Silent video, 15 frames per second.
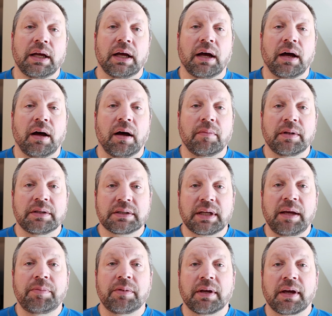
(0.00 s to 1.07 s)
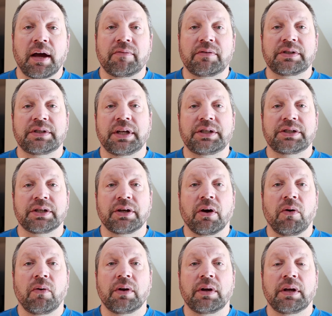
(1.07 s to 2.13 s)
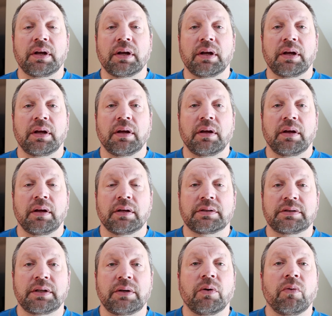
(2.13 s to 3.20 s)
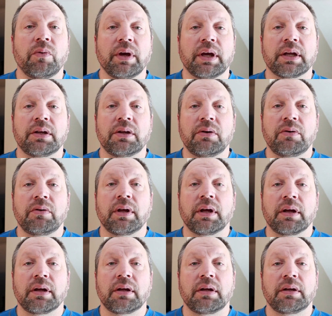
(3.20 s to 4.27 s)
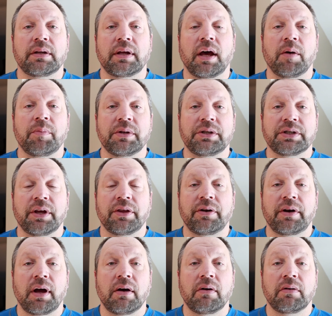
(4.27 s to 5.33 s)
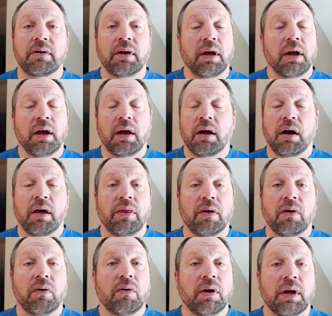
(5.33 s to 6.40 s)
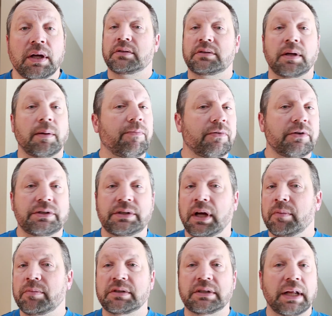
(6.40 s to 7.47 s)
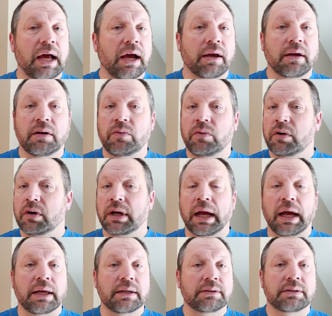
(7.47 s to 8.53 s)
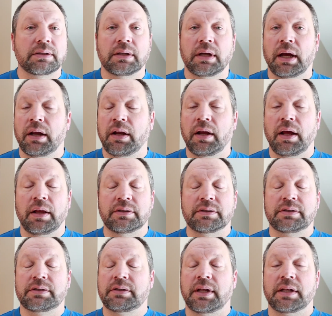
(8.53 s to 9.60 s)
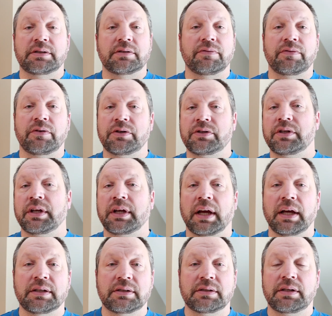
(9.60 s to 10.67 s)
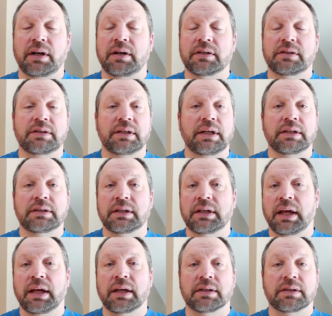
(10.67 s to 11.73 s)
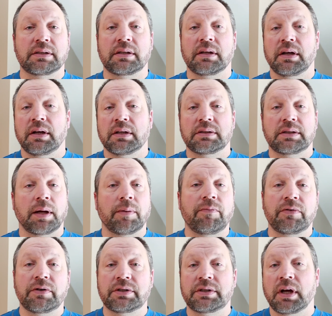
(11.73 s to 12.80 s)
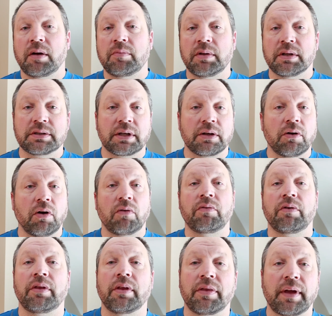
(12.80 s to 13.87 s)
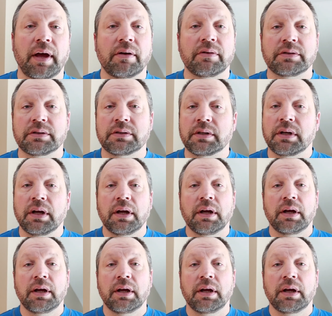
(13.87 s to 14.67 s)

Um, let's keep the conversation going. See what we can do to, to help each other out. Although sub for sub is not going to work, guys. I, it's that's the first thing I started seeing today is sub for sub. Let's get over the thousand